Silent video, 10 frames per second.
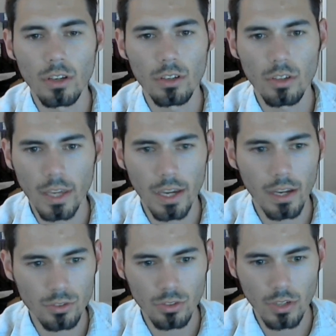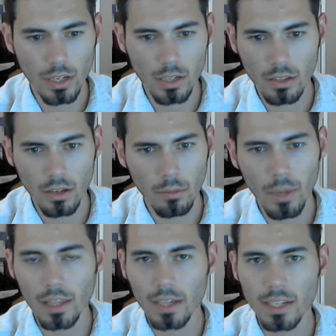a caster, you had a
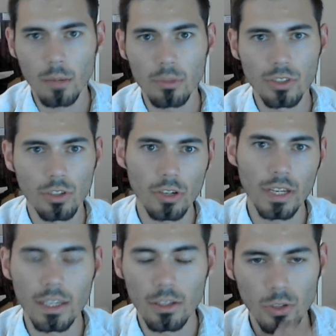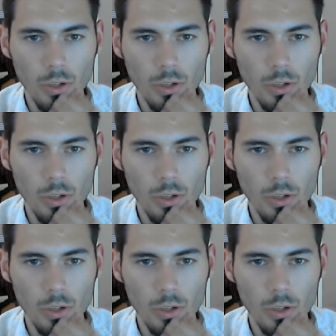melee damage dealer, a healer.